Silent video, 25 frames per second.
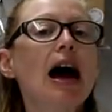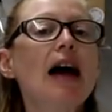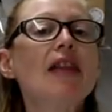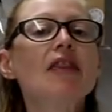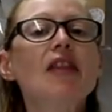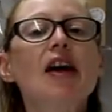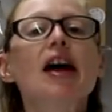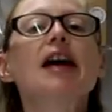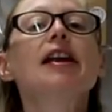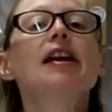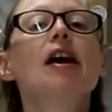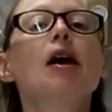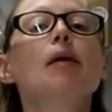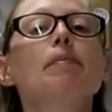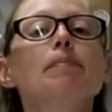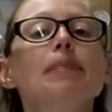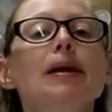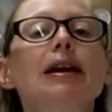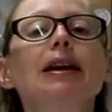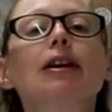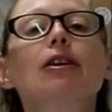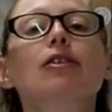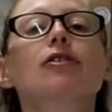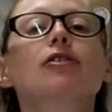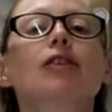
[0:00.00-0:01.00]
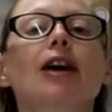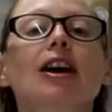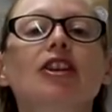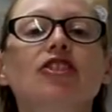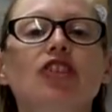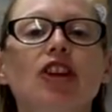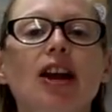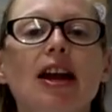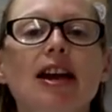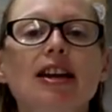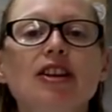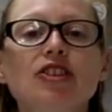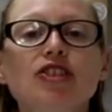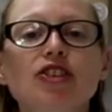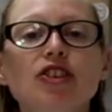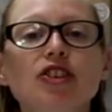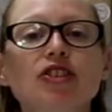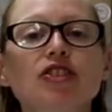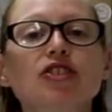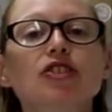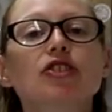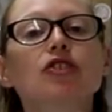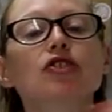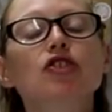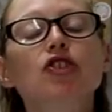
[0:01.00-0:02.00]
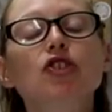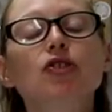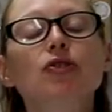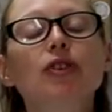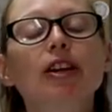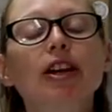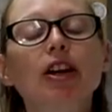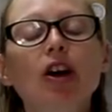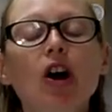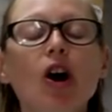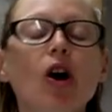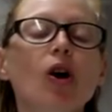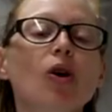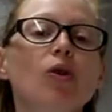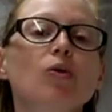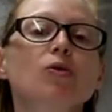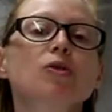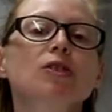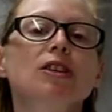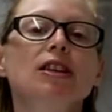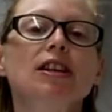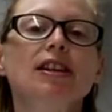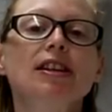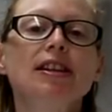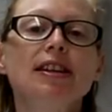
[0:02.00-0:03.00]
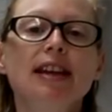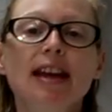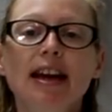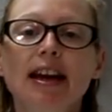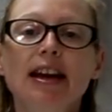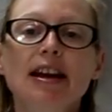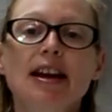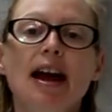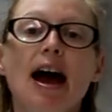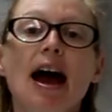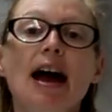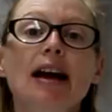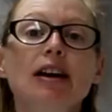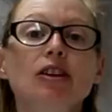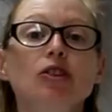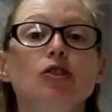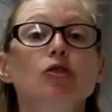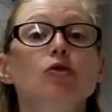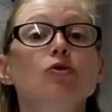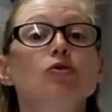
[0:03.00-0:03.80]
And then a big congratulations to Nicole's Knicknacks,